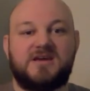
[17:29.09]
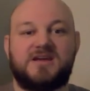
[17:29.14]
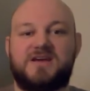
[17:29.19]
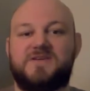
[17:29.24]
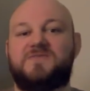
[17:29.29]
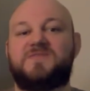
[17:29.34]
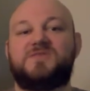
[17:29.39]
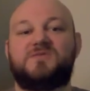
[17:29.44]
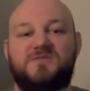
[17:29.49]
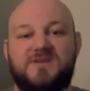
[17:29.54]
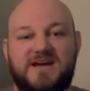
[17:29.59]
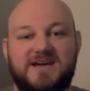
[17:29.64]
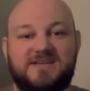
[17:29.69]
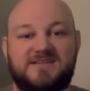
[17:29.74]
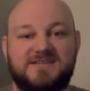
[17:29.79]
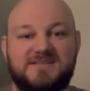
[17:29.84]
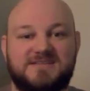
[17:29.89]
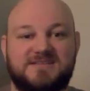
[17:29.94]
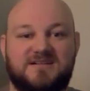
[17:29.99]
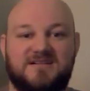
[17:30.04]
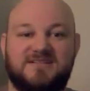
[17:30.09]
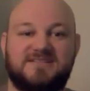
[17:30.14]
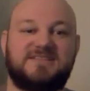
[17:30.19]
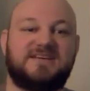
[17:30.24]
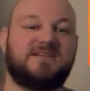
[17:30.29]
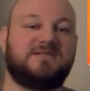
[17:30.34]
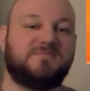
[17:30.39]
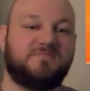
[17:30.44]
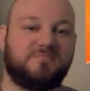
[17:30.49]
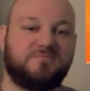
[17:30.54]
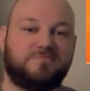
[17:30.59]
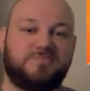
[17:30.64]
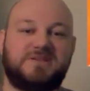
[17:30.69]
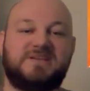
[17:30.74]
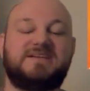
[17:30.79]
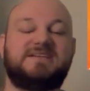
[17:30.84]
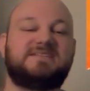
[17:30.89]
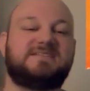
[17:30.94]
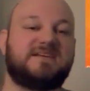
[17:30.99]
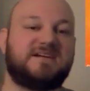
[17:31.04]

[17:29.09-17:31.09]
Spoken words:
If you like this content, please